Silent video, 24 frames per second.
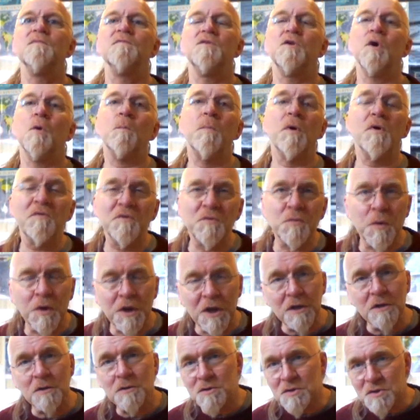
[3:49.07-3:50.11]
Not bothered what
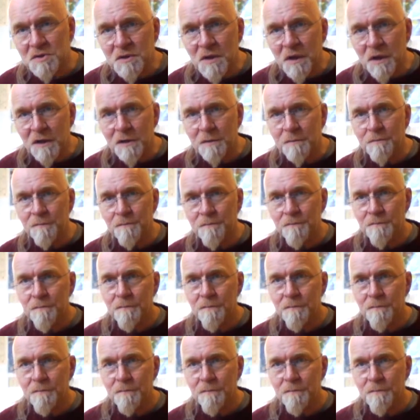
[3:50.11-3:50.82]
it looks like.